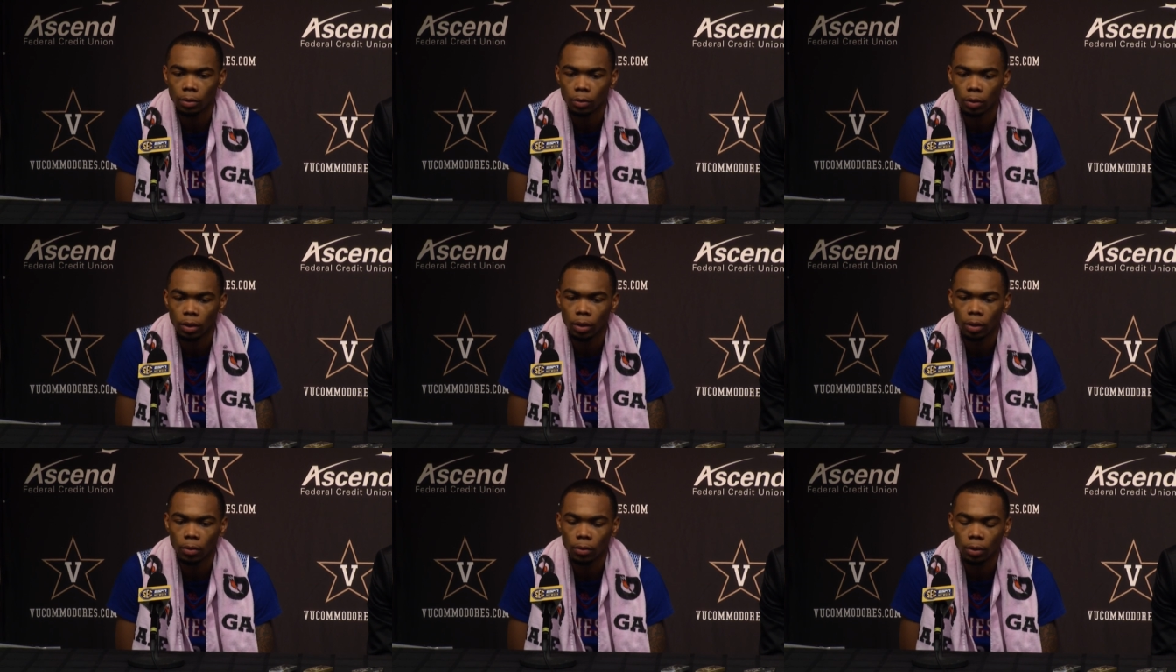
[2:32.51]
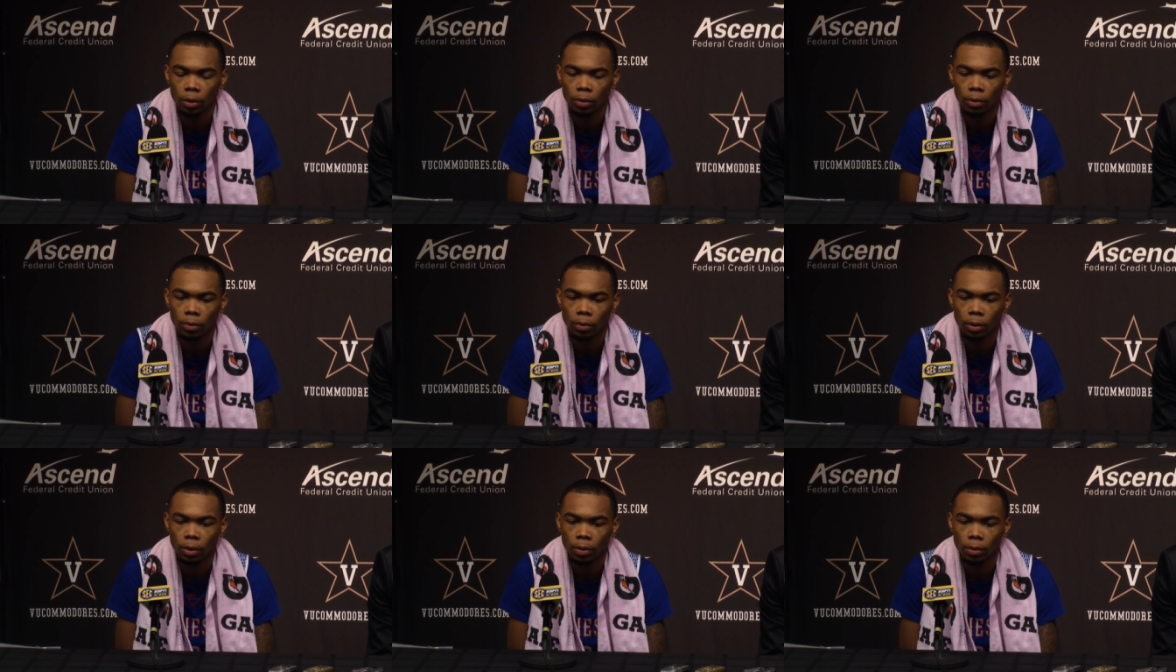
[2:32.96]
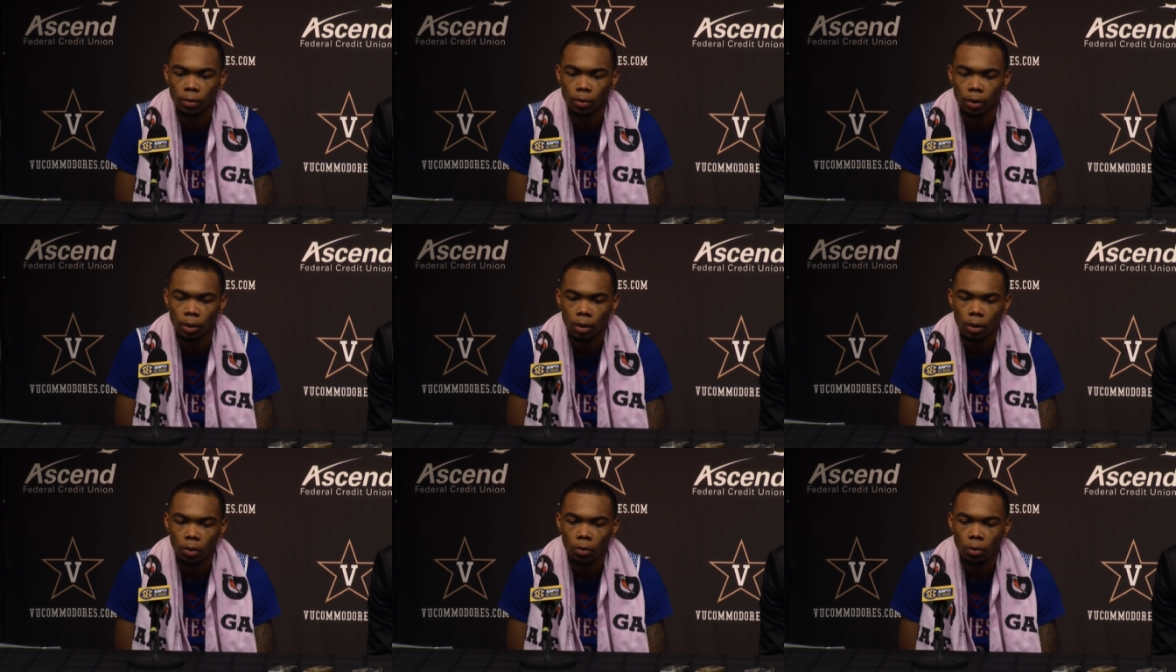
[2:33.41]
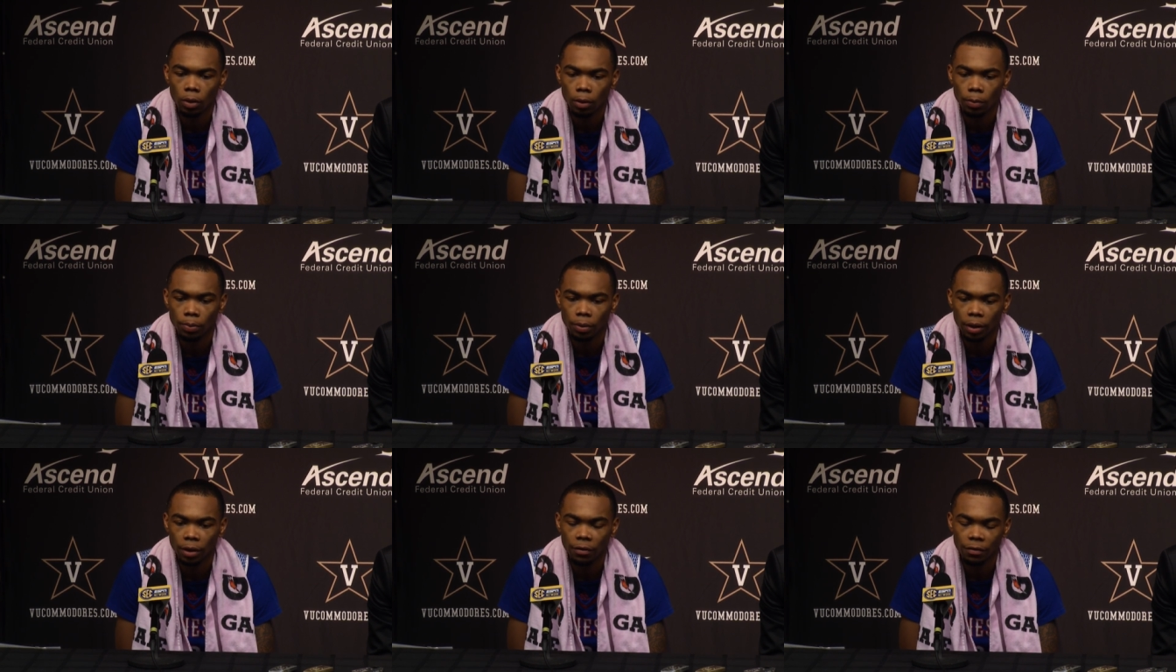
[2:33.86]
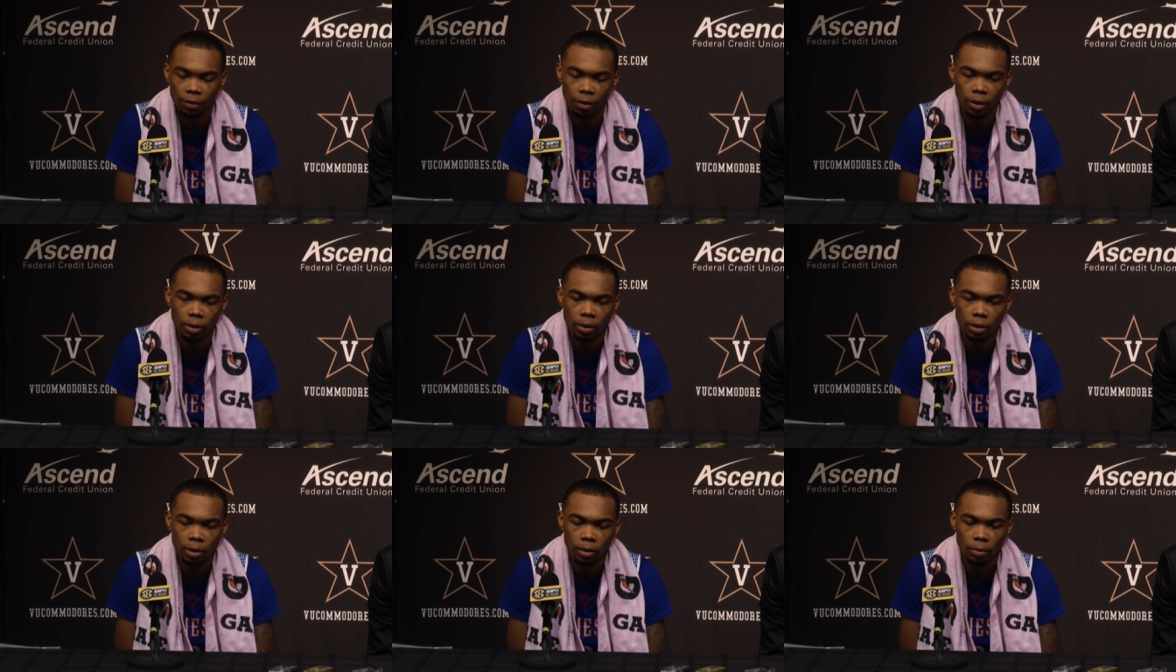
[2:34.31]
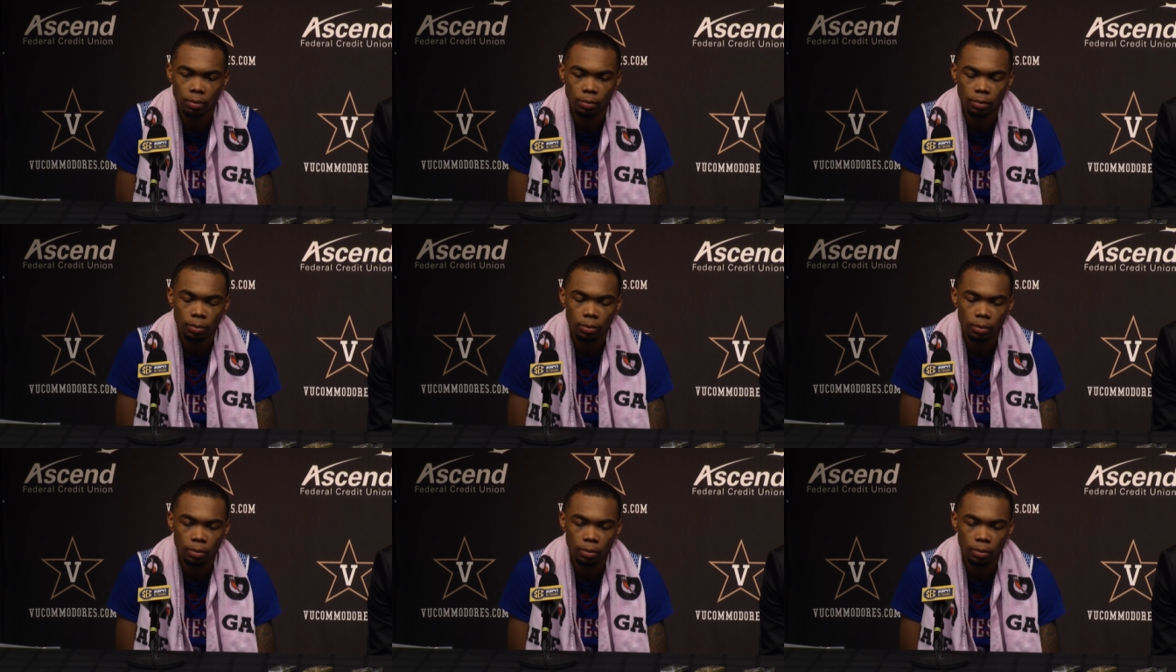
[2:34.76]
well player for their team.